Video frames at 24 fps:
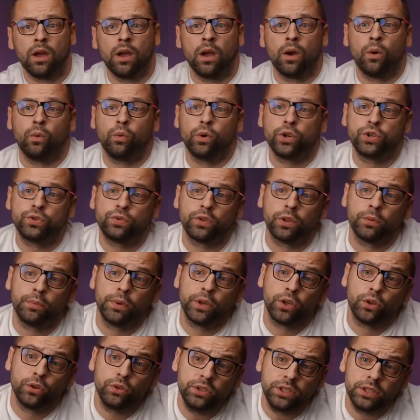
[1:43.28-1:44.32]
which will be
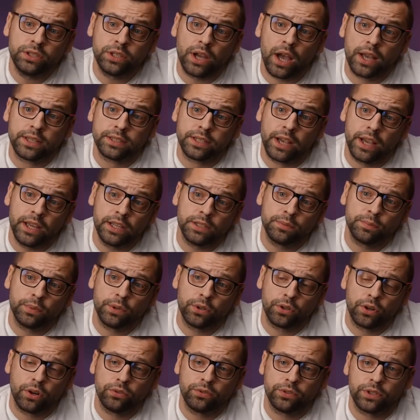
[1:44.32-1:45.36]
used as ISP
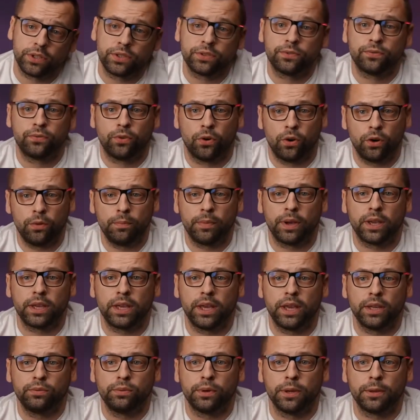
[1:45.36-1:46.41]
routers for my
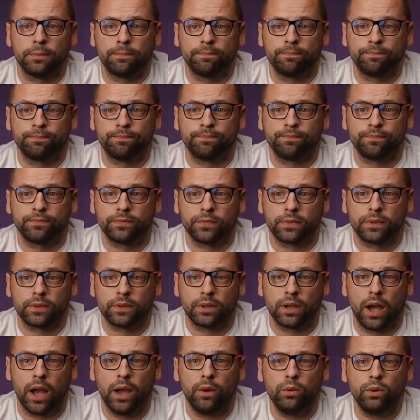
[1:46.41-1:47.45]
gateway.
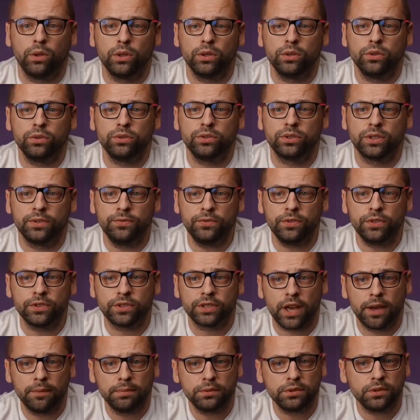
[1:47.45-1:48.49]
I will use different
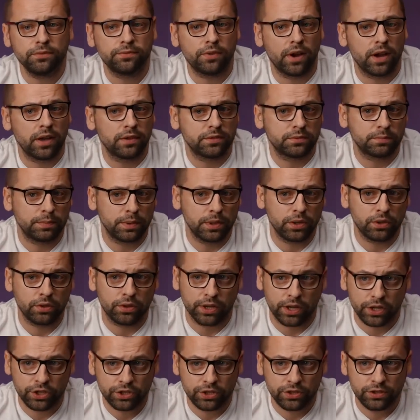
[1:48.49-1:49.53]
types of ISP
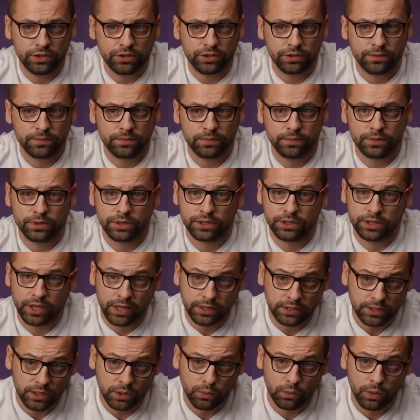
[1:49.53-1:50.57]
connections,
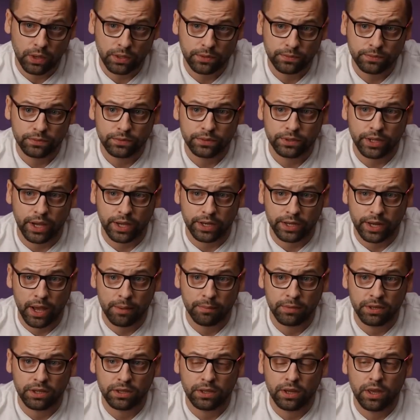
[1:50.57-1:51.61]
static one,
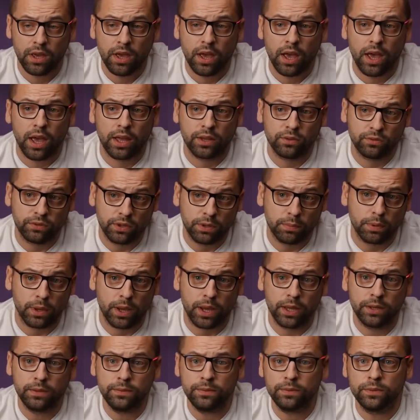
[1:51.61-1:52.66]
dynamic and
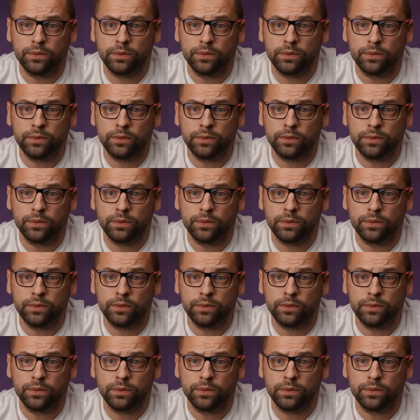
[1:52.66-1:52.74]
VPN,